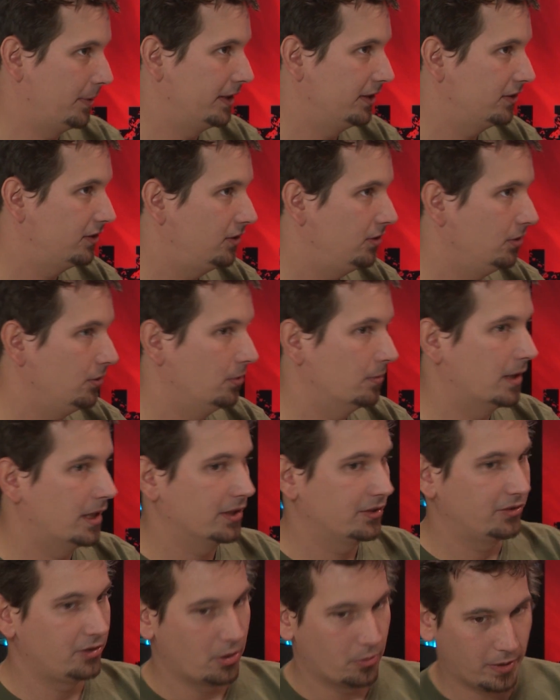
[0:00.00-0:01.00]
went to
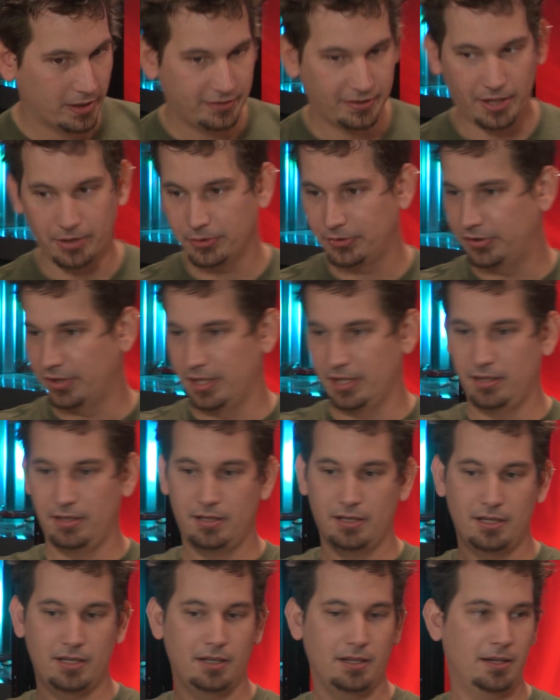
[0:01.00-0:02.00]
uh, Snow White's house,
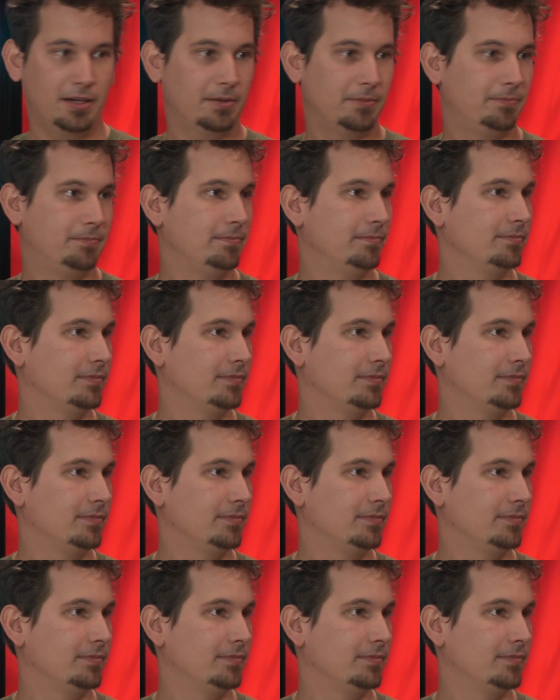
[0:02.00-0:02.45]
and uh,